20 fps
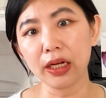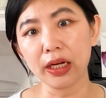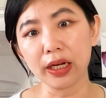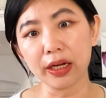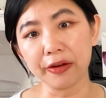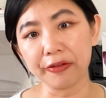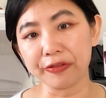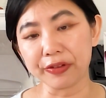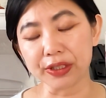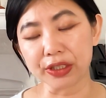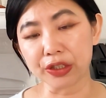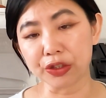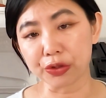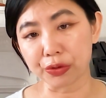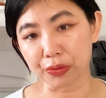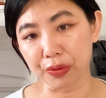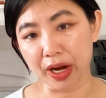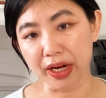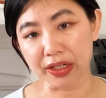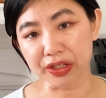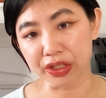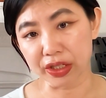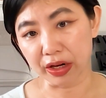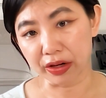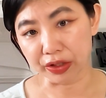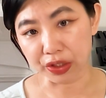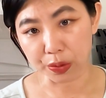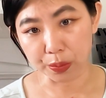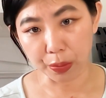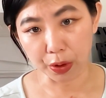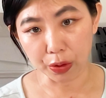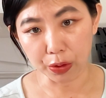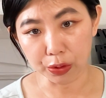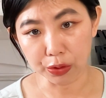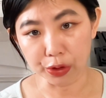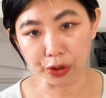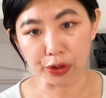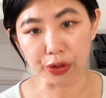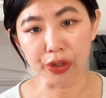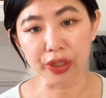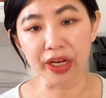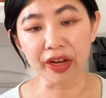if it's direct sun exposure,